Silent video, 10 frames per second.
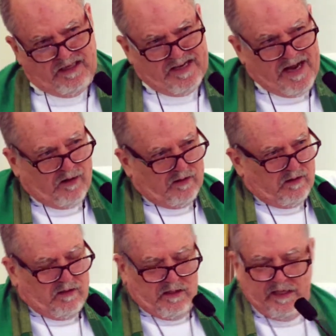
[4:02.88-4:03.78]

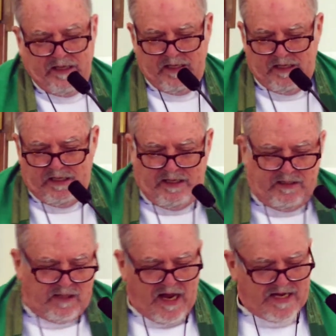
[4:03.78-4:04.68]
Now,
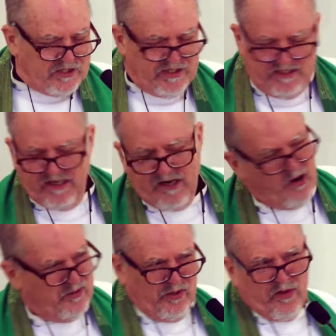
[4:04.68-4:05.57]
Elijah didn't
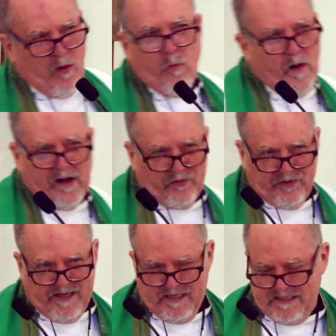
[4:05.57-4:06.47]
go to the
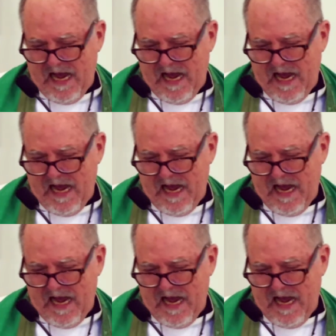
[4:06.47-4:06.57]
wealthiest